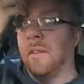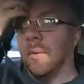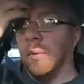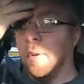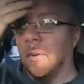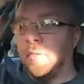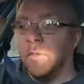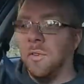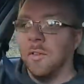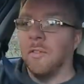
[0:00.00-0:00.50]
I
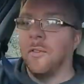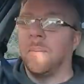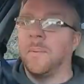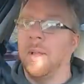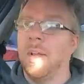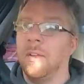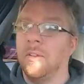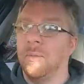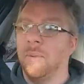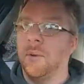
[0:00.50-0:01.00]
thought. I've got to
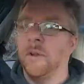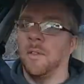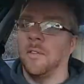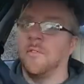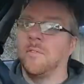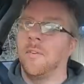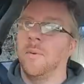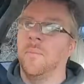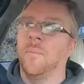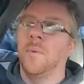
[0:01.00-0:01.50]
replace one of the
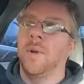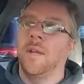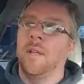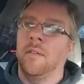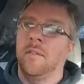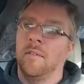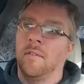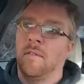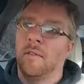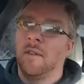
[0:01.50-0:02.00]
front
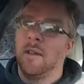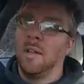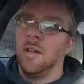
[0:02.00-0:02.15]
wings